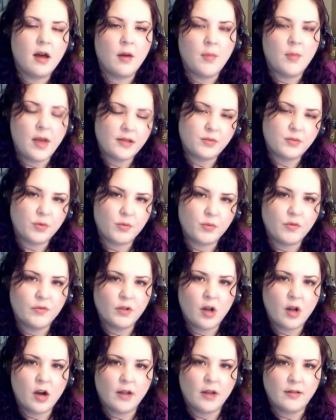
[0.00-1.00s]
as we move
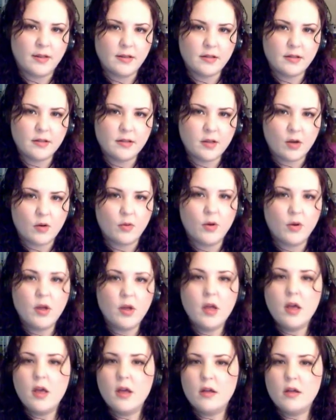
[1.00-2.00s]
along in this. So
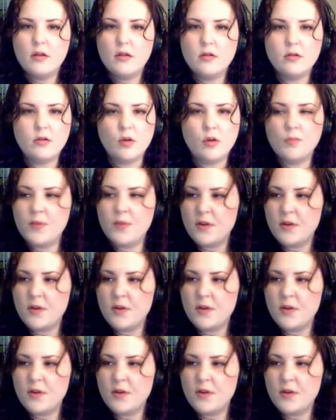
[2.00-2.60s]
don't be